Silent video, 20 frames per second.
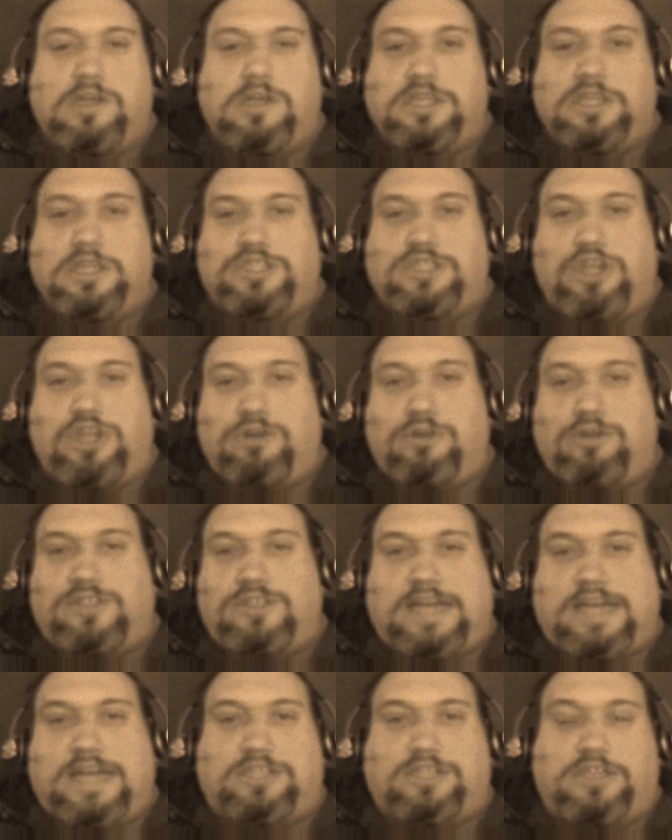So
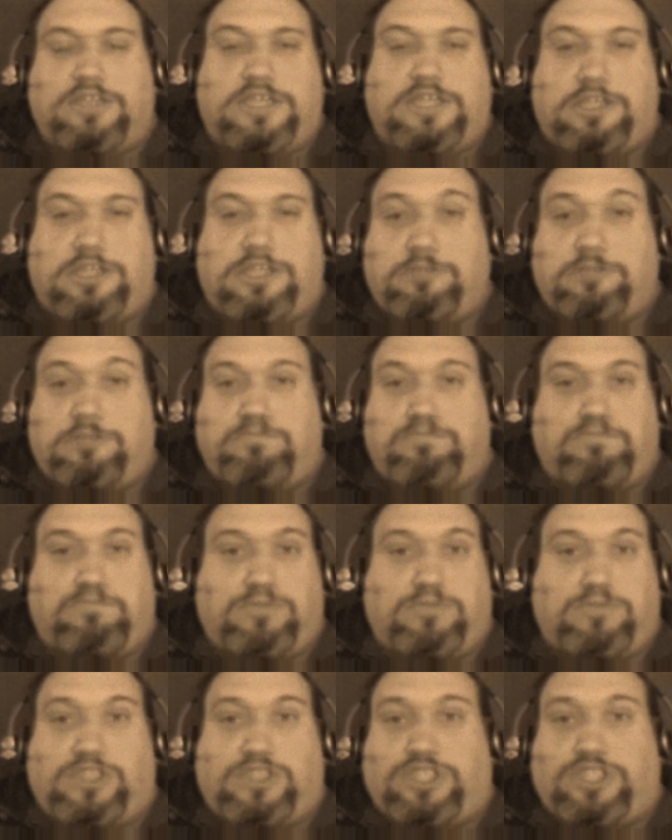there's actually
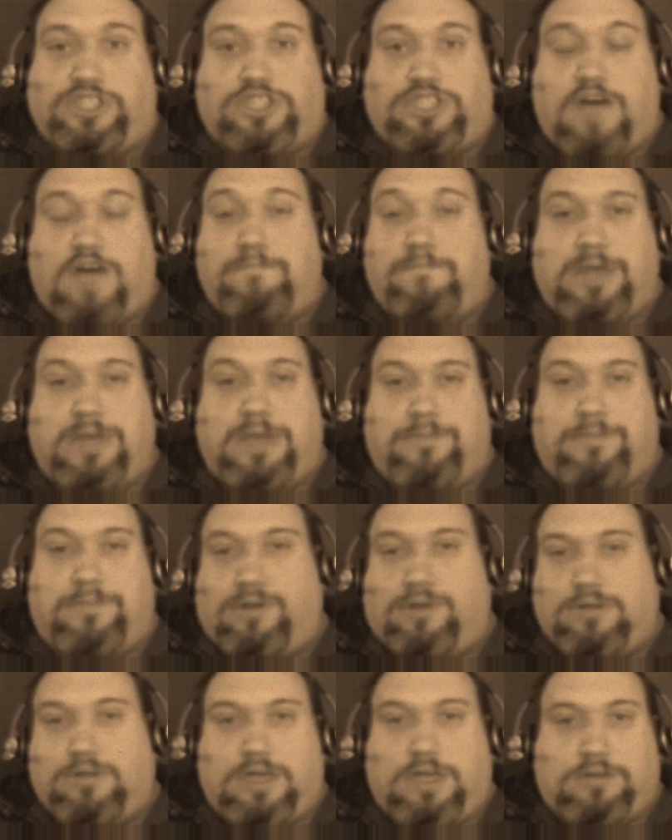some
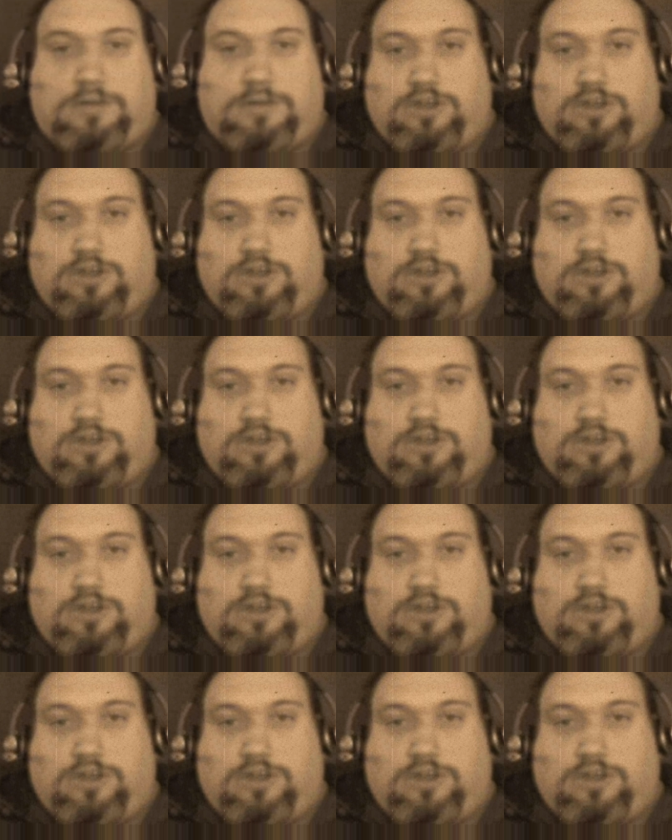people,